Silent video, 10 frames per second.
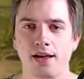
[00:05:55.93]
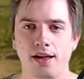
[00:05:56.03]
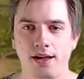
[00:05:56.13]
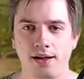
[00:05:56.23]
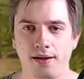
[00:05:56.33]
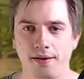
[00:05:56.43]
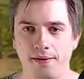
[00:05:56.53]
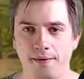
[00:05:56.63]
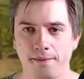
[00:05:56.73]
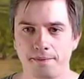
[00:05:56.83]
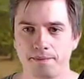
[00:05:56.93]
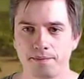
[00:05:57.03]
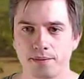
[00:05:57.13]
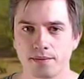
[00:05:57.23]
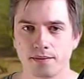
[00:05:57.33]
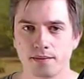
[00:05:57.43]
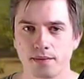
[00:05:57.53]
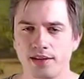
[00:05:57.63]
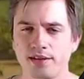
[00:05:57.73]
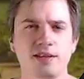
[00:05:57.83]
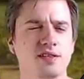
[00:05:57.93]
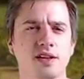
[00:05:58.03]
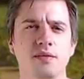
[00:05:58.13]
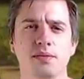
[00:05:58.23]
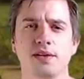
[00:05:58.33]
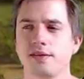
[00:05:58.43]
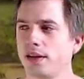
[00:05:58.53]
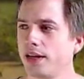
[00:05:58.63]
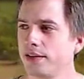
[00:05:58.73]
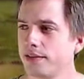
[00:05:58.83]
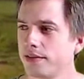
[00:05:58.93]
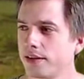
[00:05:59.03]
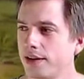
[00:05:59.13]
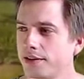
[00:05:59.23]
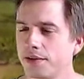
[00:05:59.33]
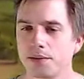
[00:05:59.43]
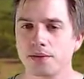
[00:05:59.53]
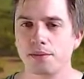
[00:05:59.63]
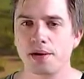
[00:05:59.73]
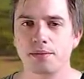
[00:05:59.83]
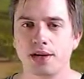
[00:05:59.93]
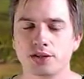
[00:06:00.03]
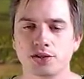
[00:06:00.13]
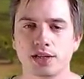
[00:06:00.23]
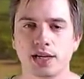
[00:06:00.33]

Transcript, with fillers: Um, is it still plus eight? I don't remember actually,